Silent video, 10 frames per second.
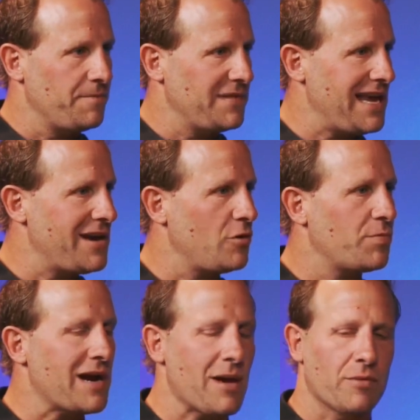Yeah, no
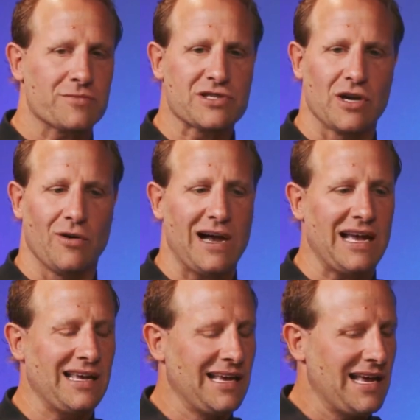problem. Yeah. So I
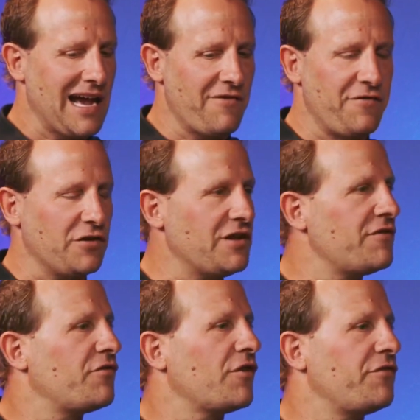filled in
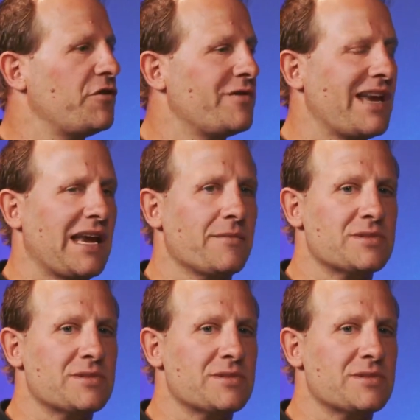for a few games.